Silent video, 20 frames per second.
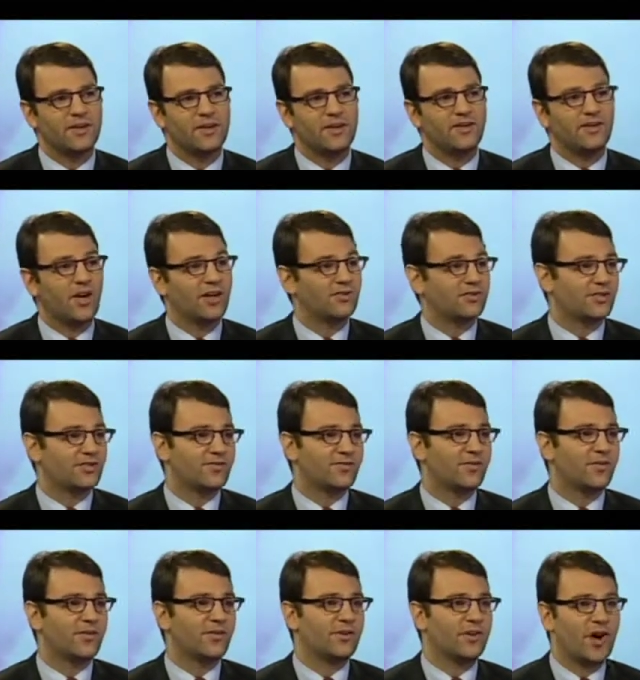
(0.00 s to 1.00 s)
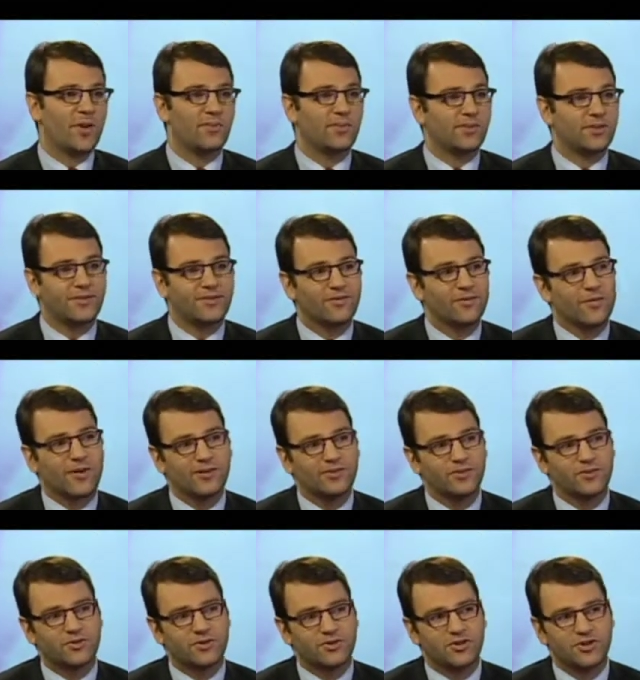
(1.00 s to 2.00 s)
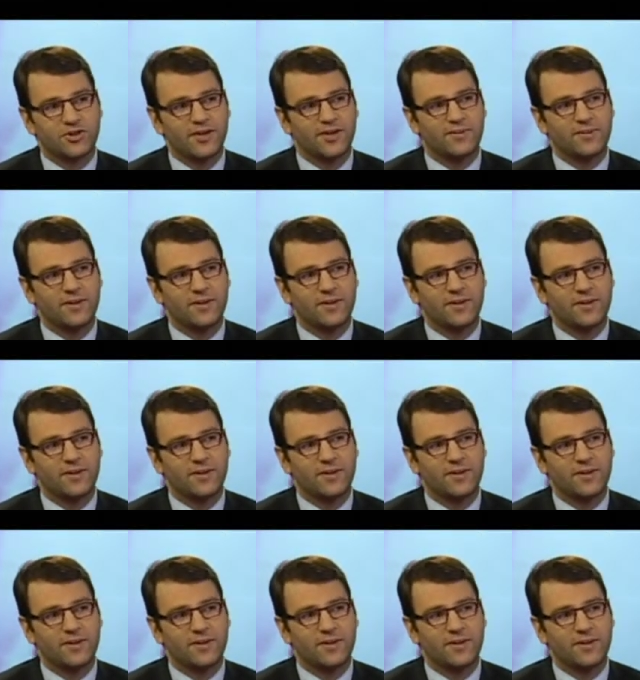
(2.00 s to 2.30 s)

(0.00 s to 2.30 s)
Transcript: not just for the non-proliferation regime,